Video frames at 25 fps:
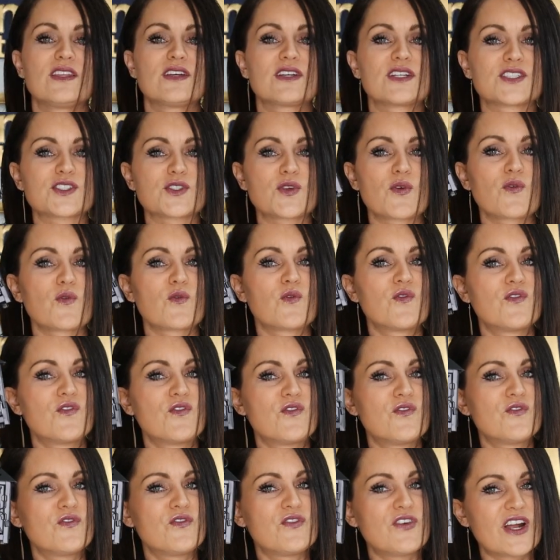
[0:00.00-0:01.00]
looks
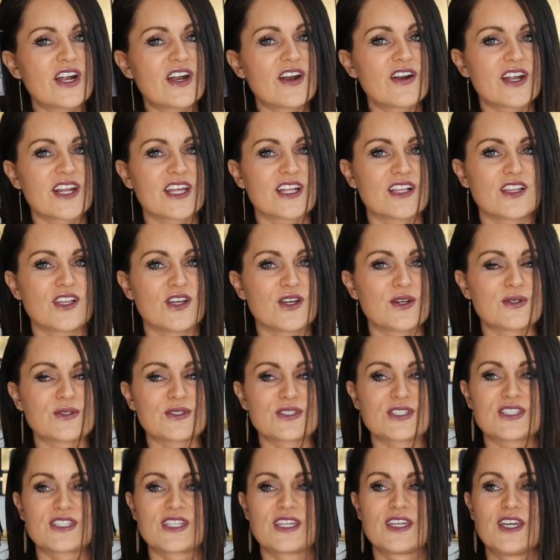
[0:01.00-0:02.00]
very
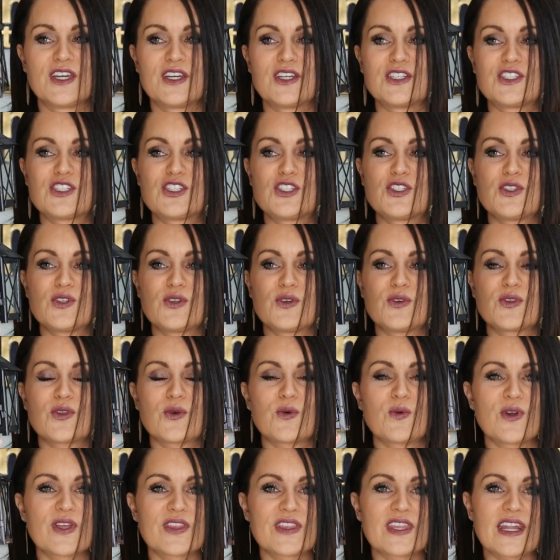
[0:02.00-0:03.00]
close to
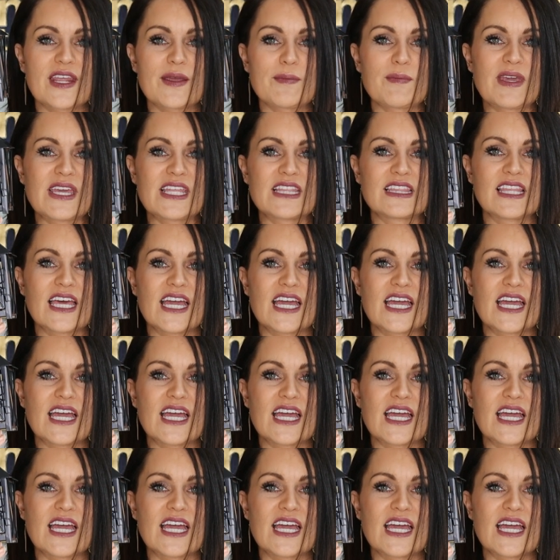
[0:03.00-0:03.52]
the one that I made